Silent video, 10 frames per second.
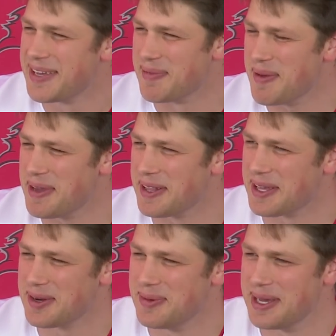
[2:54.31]
Maybe a
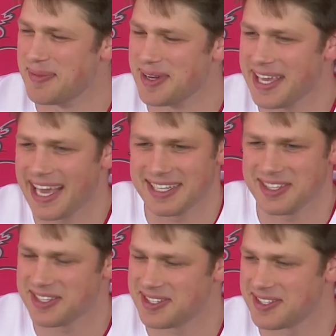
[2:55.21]
little bit, but yeah,
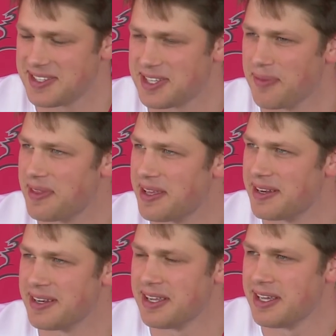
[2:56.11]
it's just
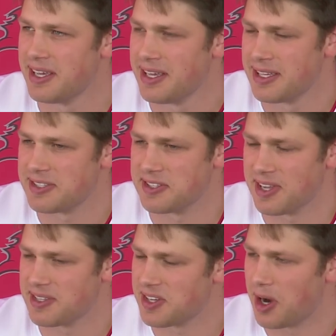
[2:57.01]
something
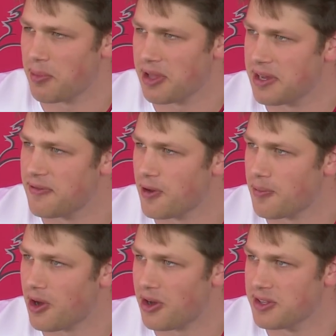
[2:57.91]
since I started playing
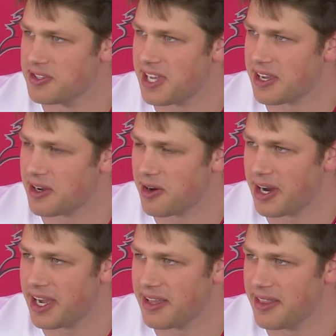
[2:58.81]
football in second
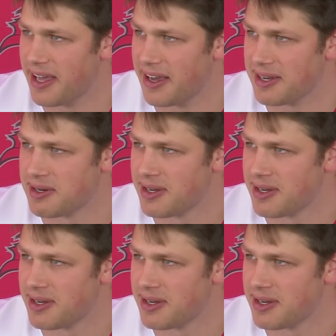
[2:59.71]
grade that